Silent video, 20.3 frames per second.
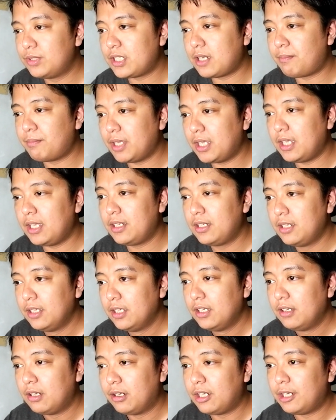what's up man?
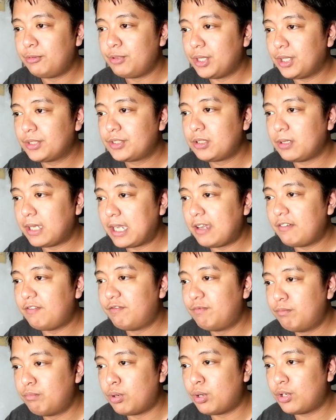We also have
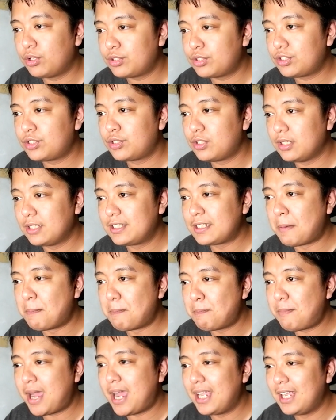Bots
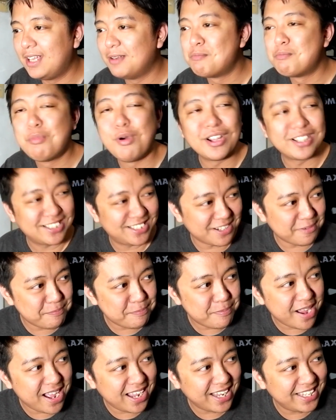Sampayan, Bots
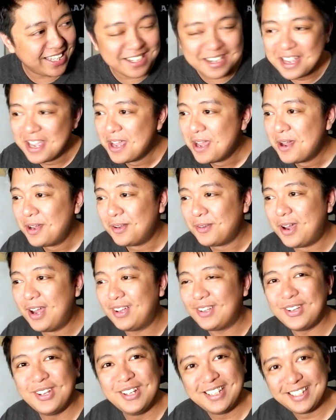Sampayan.
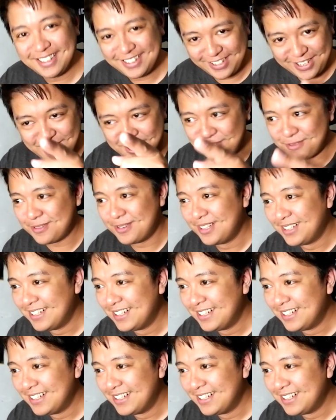Yo,